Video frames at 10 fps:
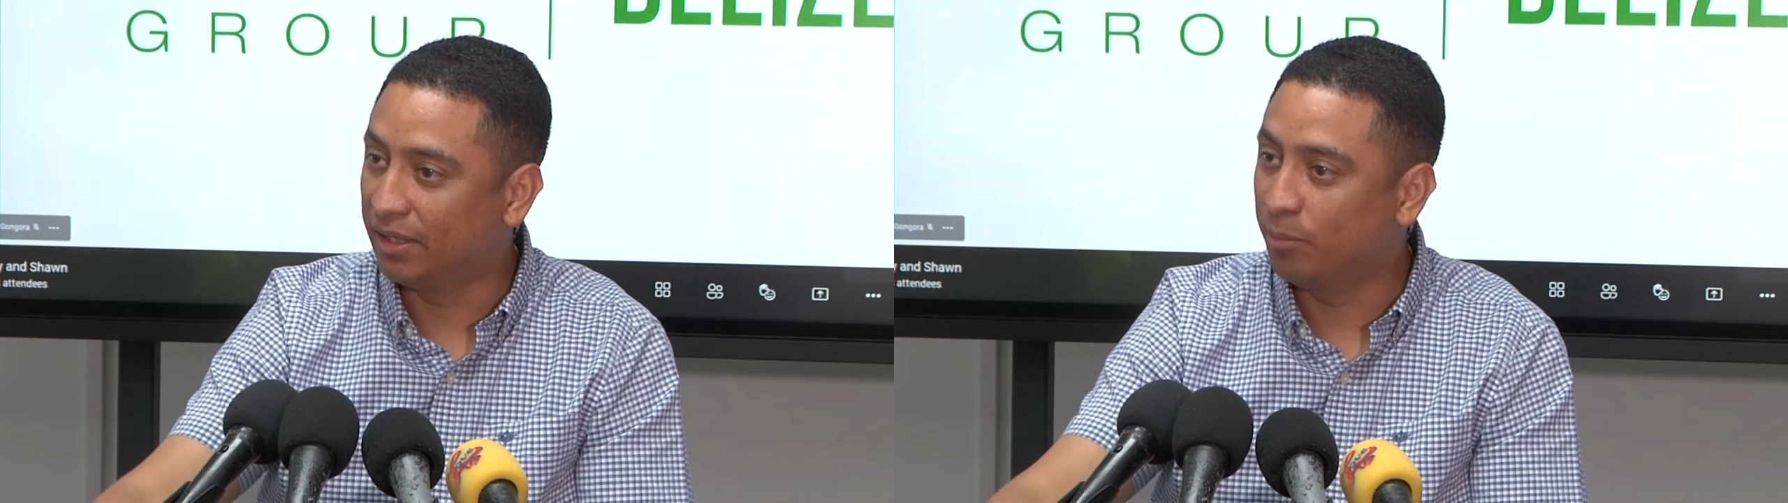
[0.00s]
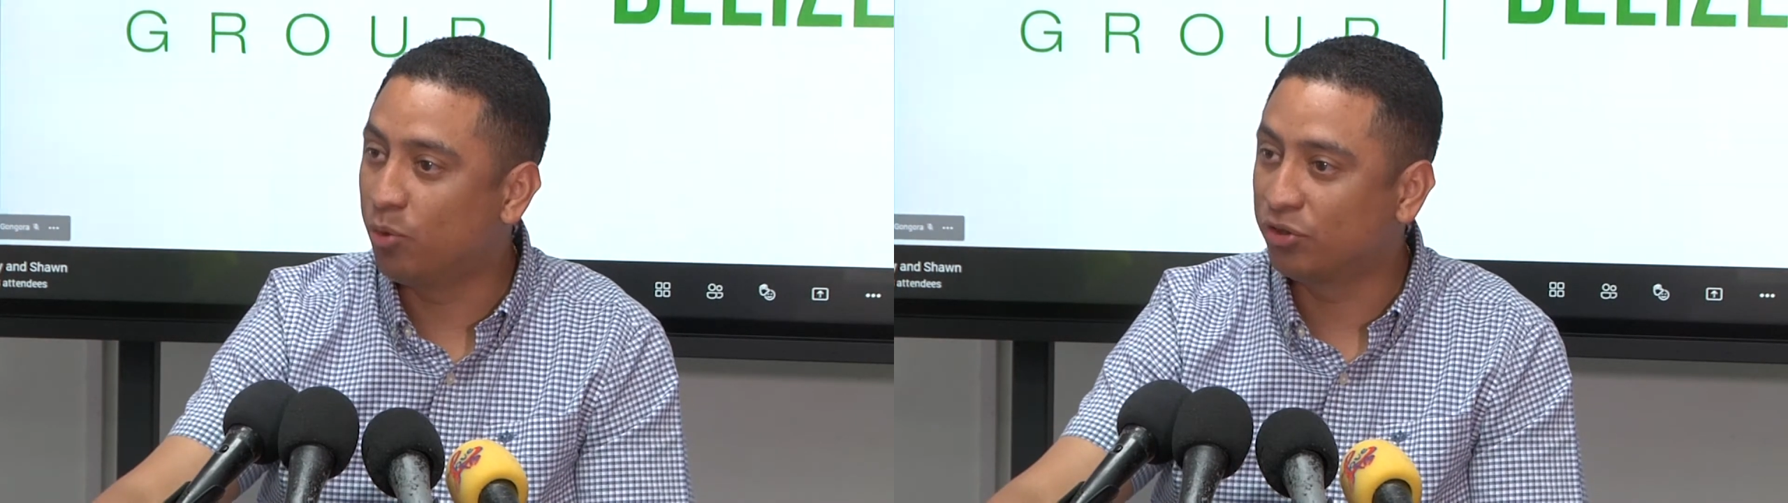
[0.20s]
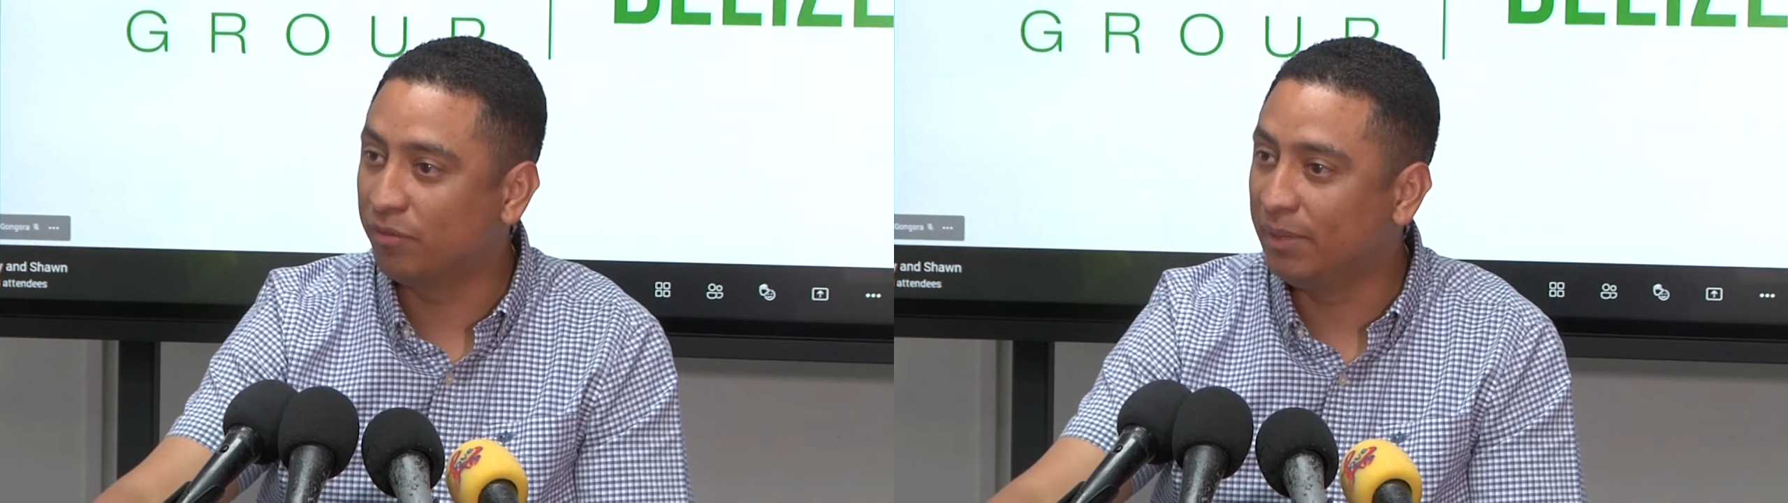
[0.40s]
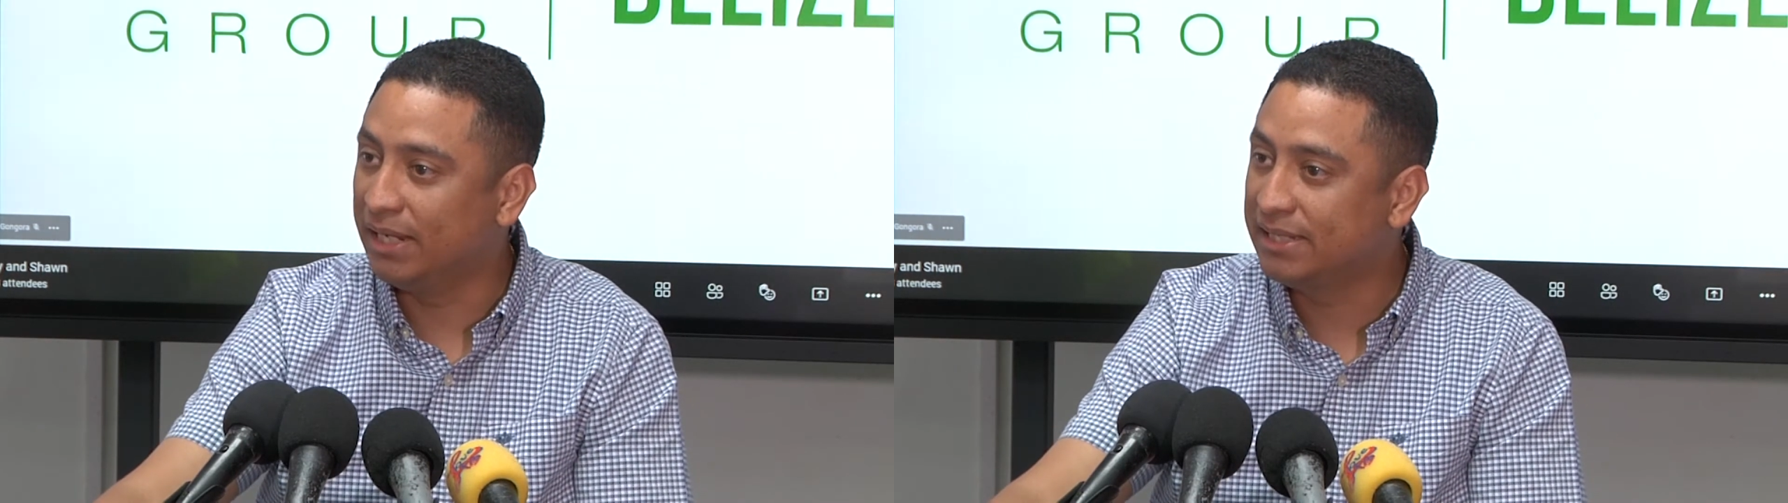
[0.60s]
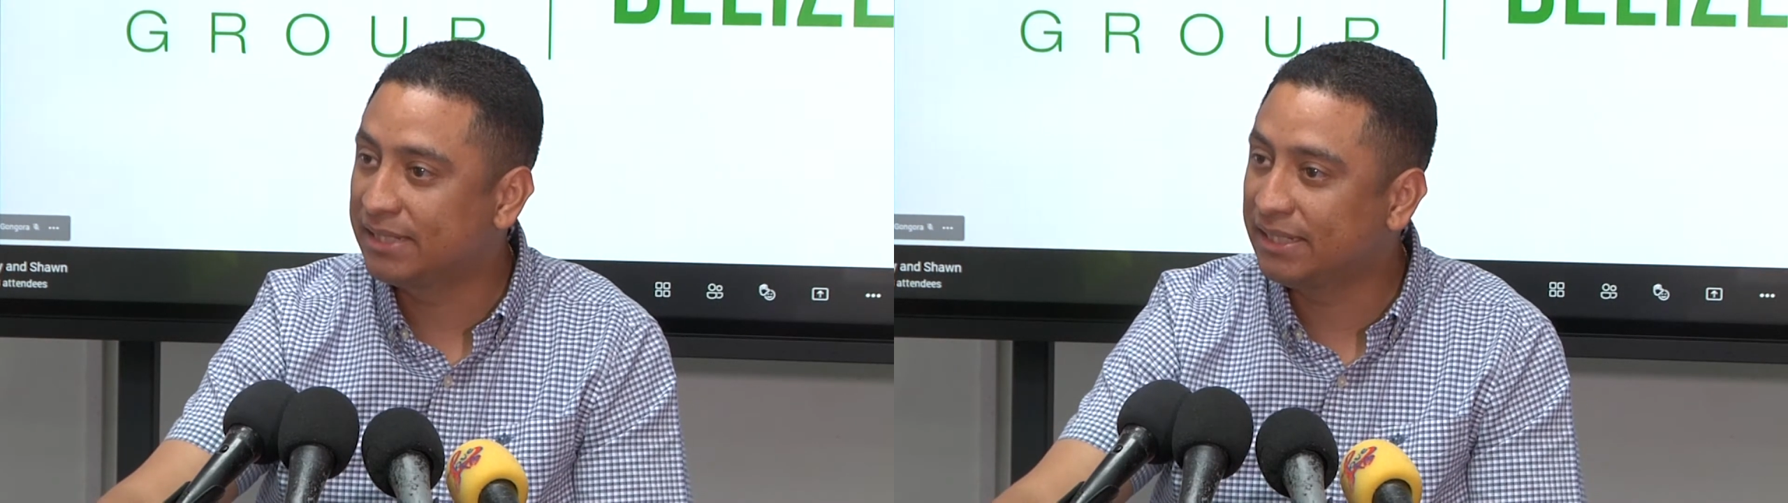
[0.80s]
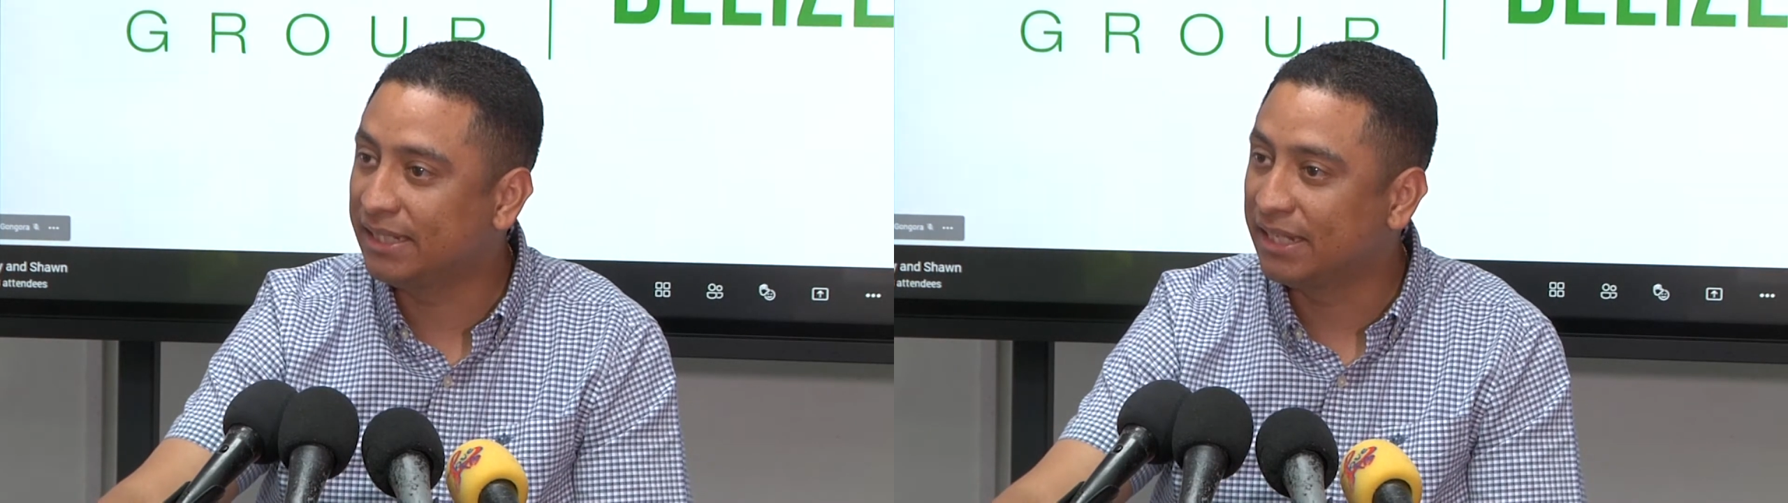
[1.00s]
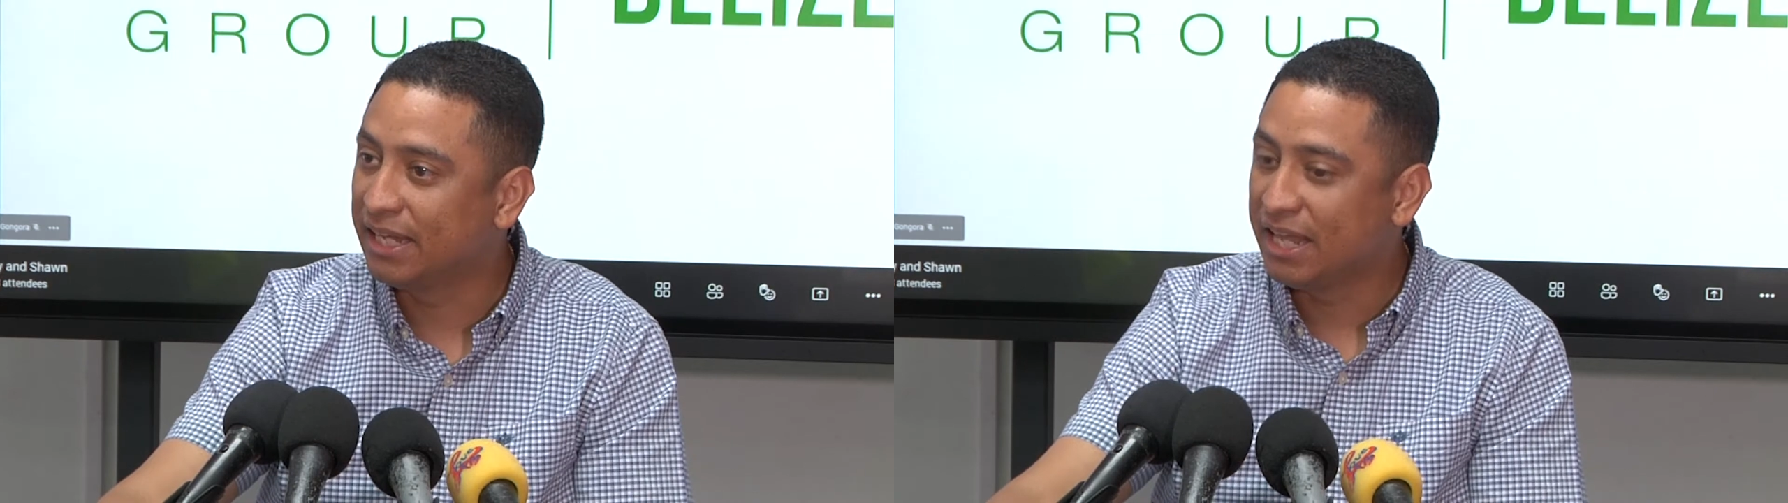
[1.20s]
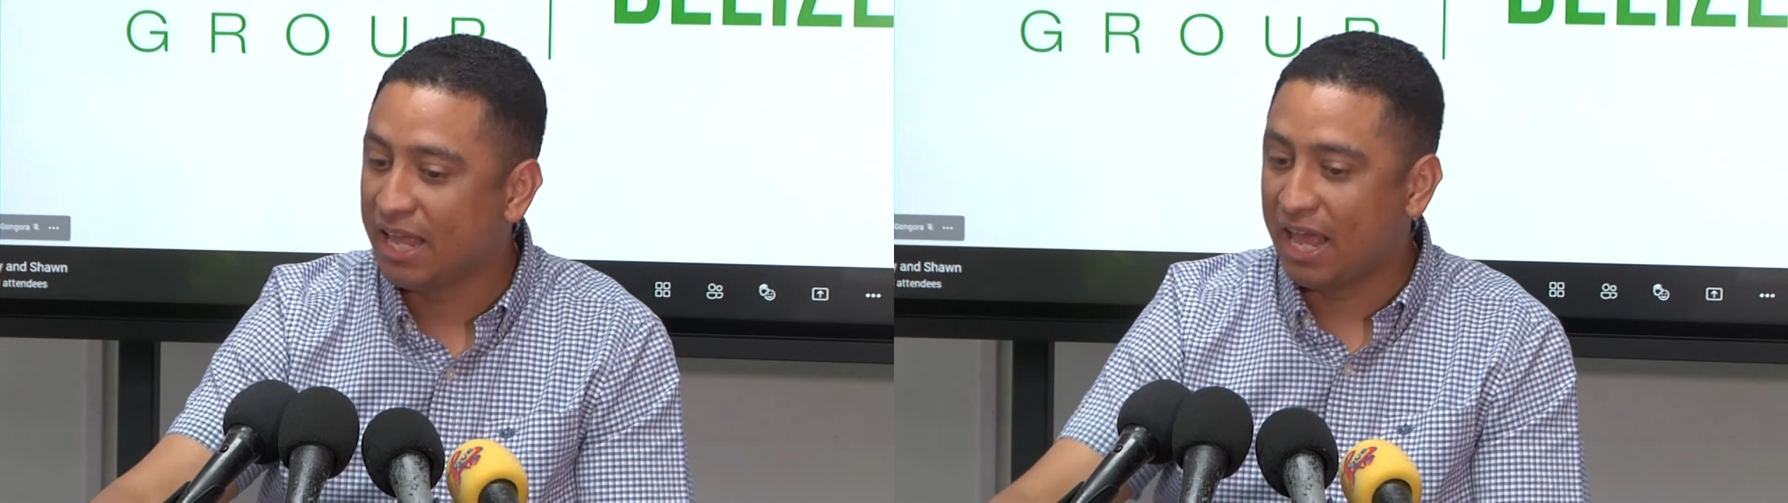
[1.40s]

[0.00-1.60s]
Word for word: at Port the Port of Belize City.